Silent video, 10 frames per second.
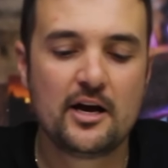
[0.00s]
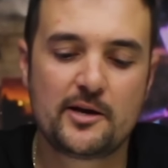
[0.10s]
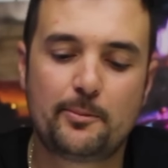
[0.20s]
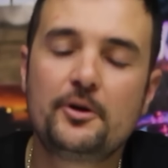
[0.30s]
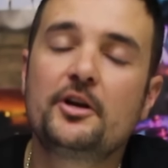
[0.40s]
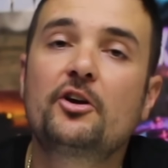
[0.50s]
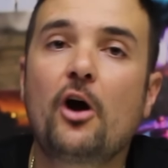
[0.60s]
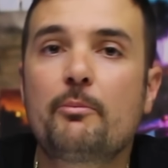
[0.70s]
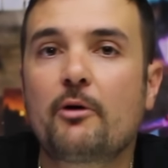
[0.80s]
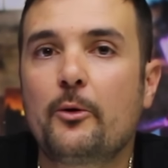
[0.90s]
You put your
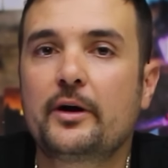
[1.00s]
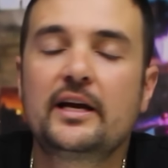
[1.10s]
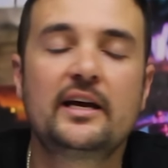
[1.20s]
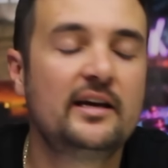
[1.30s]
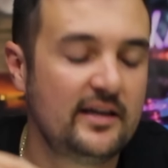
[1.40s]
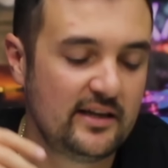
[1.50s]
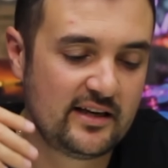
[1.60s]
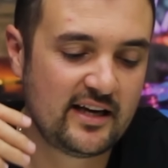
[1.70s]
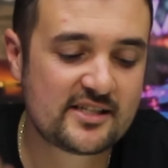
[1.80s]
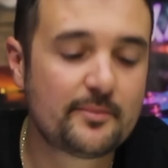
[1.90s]
GoPro on here,
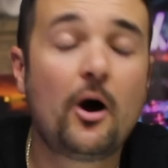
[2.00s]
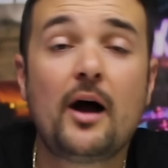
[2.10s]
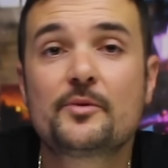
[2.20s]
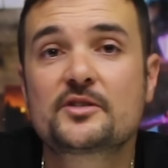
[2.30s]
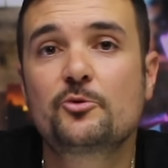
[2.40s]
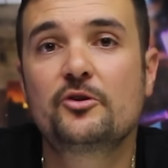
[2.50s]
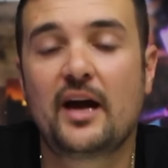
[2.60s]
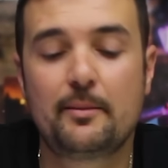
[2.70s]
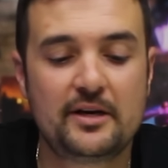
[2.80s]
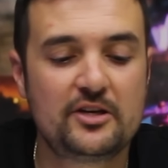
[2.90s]
you get some hyper smooth
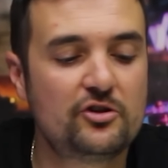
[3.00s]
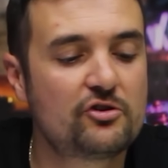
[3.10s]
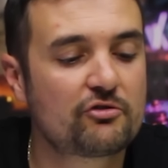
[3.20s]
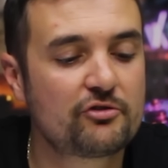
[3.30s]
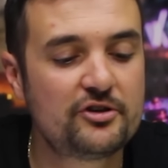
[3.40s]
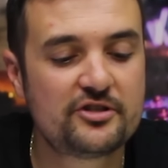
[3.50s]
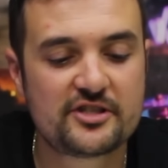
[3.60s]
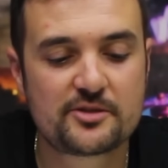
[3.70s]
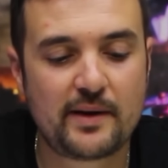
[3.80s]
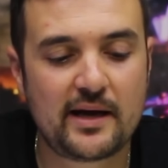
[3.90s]
happening, you cruise
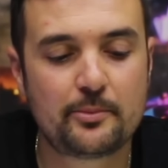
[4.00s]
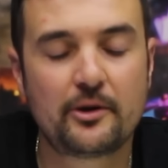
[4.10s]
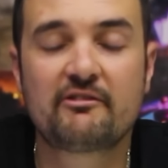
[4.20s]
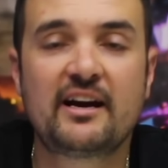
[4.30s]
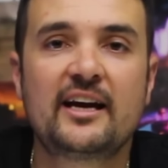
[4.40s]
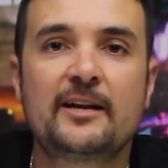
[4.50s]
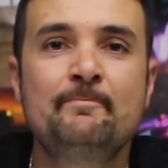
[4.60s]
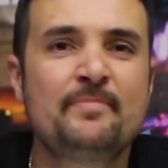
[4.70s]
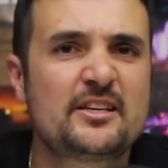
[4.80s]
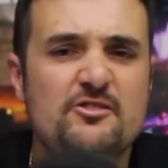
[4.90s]
this bad boy around and
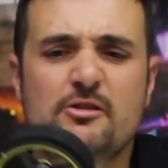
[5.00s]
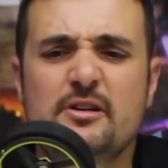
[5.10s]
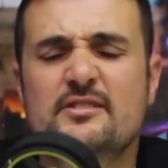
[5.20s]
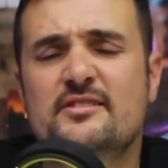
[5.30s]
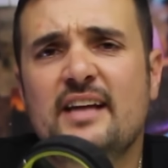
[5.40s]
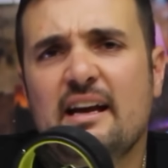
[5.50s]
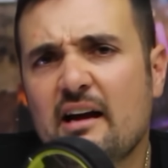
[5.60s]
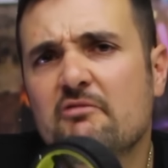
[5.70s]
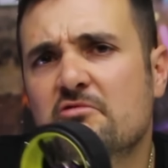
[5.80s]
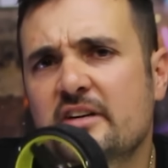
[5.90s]
drones, they
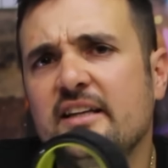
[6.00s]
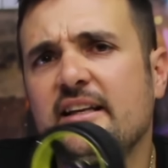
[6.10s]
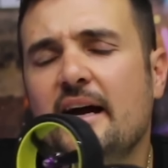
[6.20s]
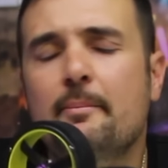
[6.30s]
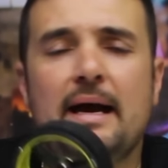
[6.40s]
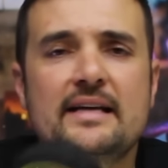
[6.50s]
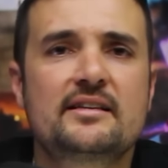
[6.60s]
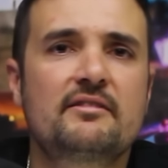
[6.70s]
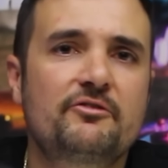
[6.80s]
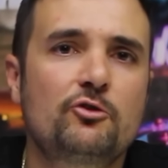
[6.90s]
are really
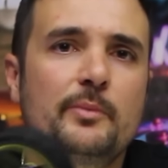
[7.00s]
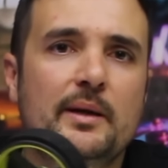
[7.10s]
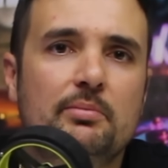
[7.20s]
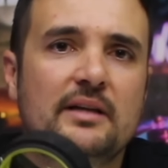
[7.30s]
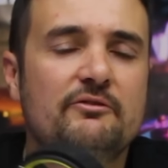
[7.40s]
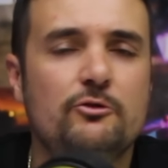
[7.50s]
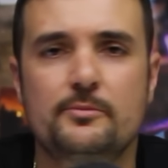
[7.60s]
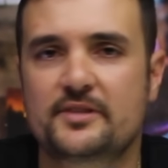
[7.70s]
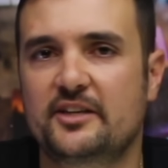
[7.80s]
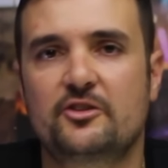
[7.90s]
amazing filming
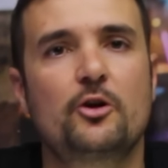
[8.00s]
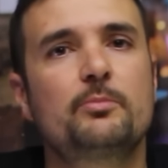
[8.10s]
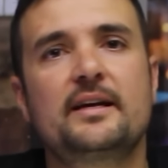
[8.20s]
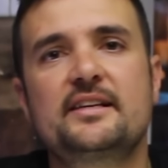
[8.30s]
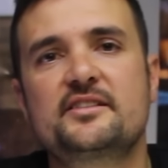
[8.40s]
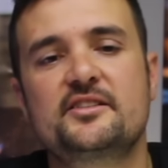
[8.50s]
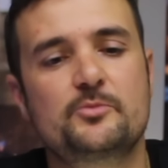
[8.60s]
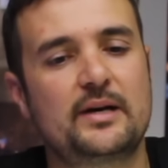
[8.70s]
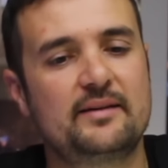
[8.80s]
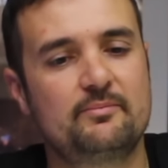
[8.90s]
platforms. They can go places
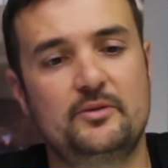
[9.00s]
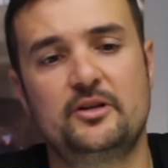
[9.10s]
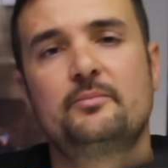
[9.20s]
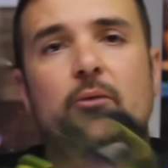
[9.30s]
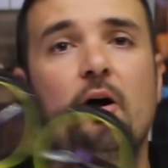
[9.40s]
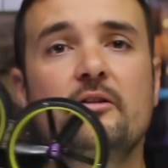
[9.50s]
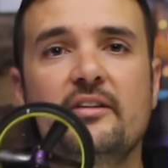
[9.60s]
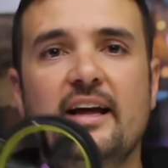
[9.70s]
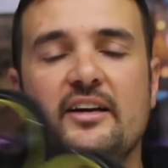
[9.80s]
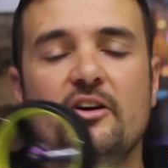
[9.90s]
where, you know, only
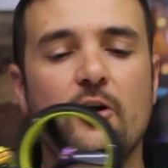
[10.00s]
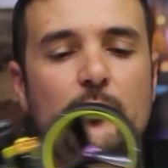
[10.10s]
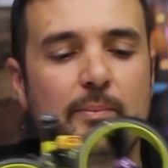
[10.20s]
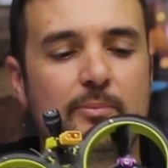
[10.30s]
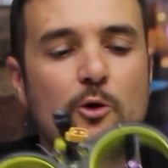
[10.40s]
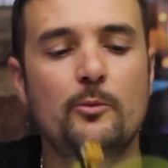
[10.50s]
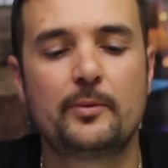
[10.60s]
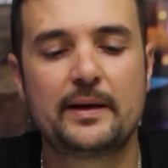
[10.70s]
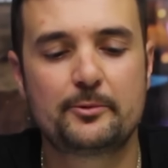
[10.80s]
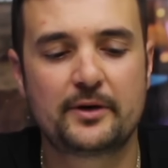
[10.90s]
they can go where normal
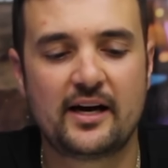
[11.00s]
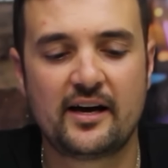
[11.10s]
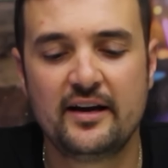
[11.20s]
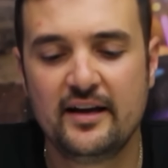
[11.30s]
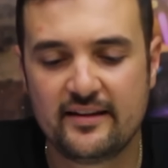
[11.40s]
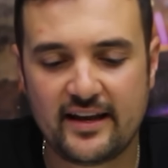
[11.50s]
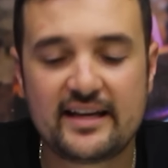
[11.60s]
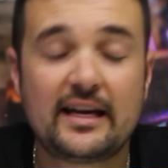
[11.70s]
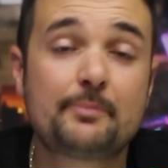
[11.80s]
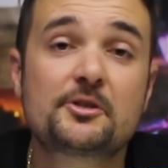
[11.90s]
people can't. They
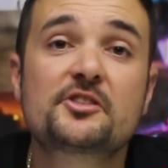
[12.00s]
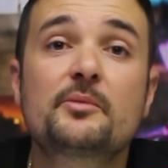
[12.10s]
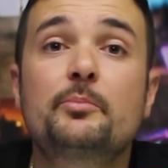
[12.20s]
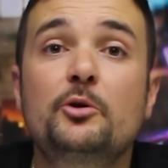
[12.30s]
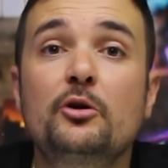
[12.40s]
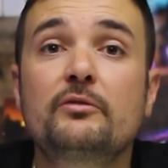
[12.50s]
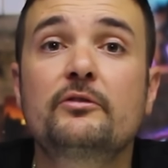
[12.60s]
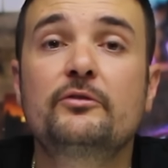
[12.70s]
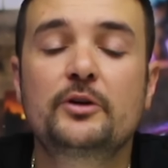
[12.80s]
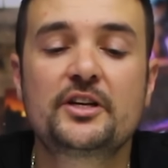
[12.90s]
can capture some
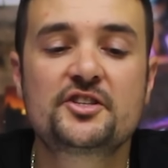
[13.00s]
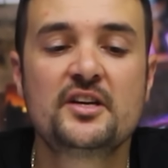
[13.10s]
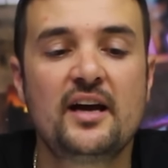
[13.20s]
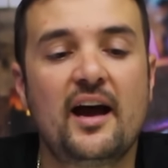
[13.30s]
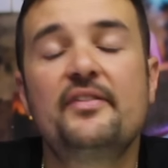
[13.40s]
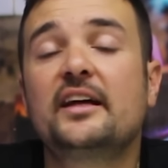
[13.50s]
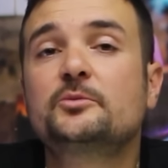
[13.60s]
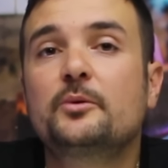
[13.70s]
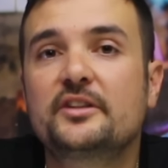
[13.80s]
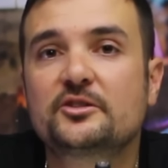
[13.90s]
beautiful footage and
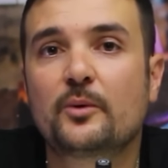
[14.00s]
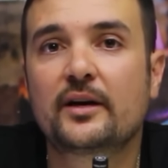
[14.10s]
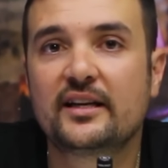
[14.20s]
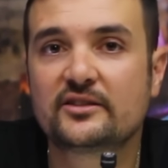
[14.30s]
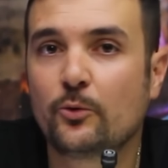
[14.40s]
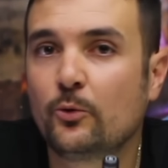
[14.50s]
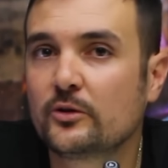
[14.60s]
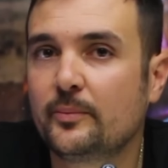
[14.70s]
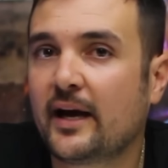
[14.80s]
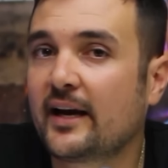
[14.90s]
that's what this one is
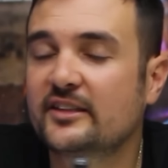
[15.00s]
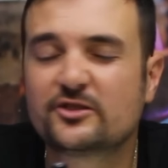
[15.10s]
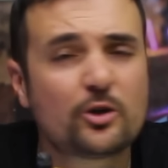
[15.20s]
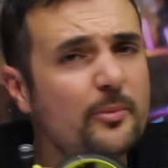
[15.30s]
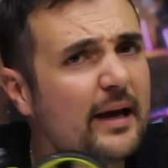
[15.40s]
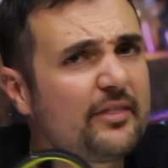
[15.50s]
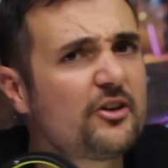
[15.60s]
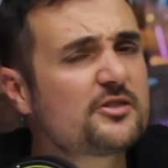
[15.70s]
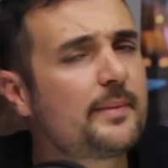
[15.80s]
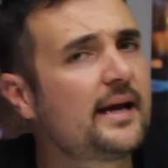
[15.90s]
all about. It's not about
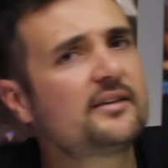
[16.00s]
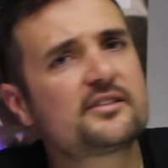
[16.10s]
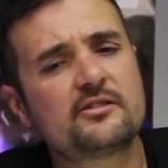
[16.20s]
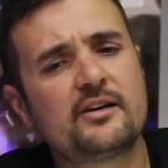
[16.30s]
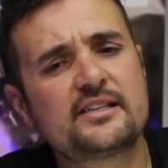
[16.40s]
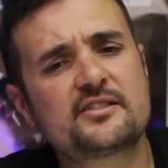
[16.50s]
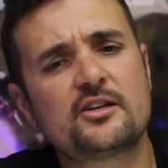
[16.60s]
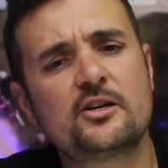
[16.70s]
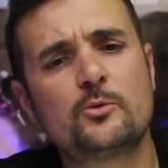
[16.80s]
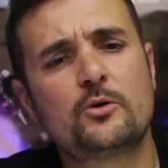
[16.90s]
those mountain slides
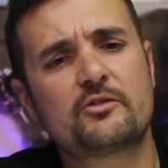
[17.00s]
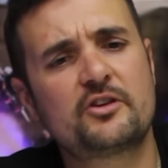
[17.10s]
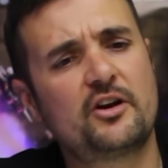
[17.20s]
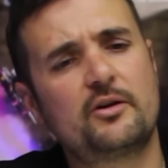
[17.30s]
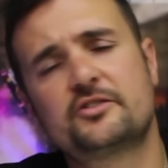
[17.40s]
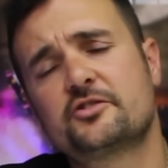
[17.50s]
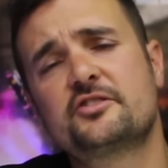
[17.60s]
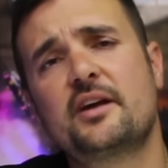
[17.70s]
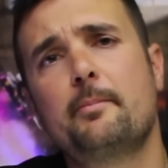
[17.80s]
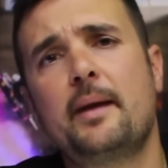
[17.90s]
though, or, you know, I
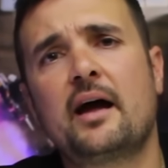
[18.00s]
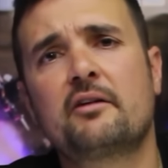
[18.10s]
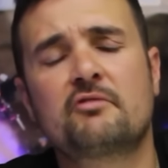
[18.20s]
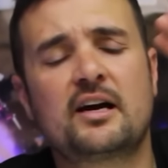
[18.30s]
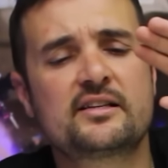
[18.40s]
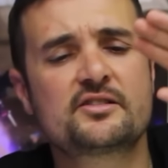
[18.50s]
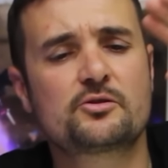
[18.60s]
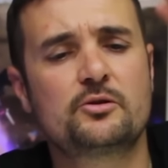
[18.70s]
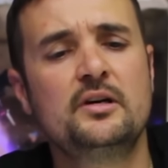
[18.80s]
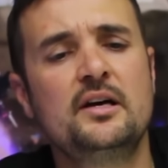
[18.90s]
should say mountain runs
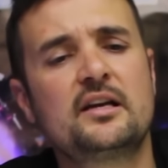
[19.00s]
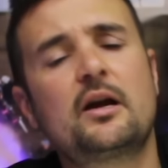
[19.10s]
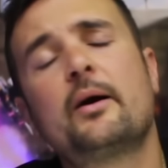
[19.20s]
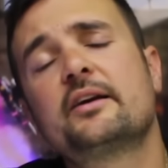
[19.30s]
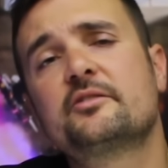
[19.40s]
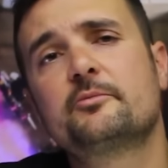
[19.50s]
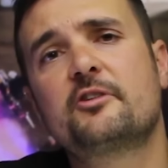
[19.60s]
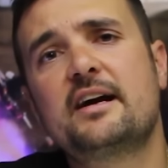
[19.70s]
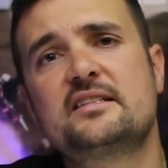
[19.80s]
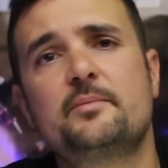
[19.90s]
or going some
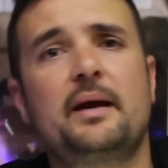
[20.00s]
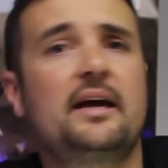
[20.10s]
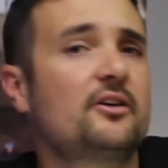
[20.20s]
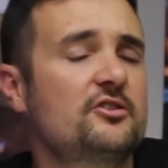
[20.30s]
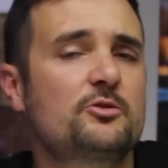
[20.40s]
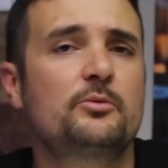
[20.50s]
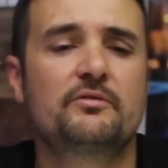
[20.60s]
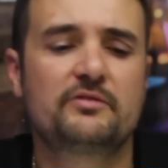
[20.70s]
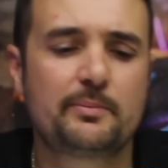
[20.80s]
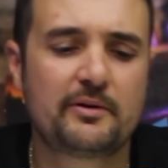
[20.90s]
crazy bandos doing
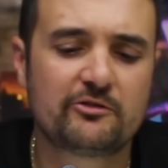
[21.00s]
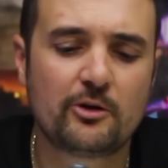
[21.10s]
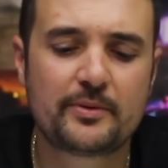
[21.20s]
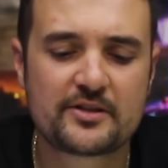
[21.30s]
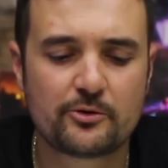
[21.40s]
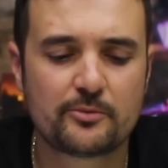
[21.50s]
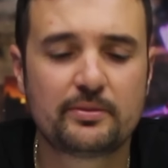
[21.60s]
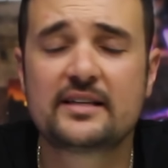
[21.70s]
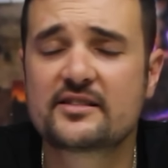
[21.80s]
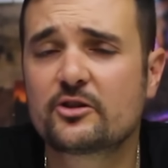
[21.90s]
flippy floppies all the
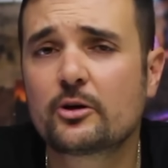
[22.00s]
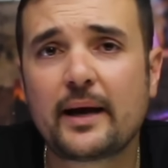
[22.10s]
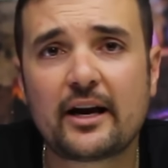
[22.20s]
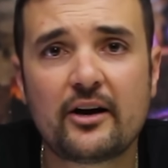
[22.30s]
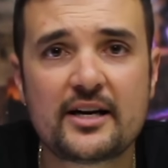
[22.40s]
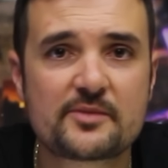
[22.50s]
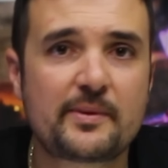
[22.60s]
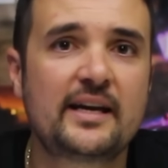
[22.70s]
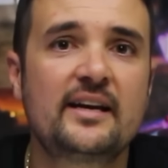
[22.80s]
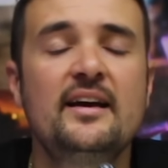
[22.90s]
place. It's not about high
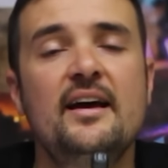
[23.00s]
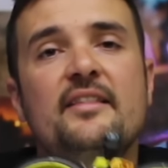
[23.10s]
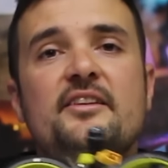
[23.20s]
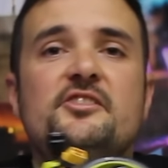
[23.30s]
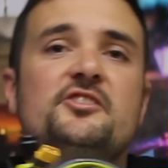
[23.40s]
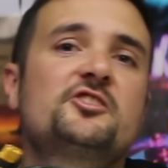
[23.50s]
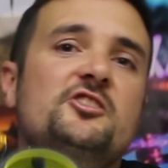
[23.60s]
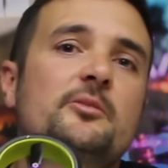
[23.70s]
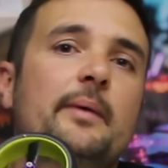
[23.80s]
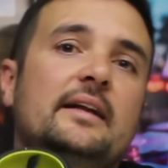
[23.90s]
speed. This is
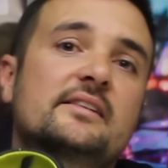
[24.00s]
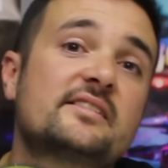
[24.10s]
just about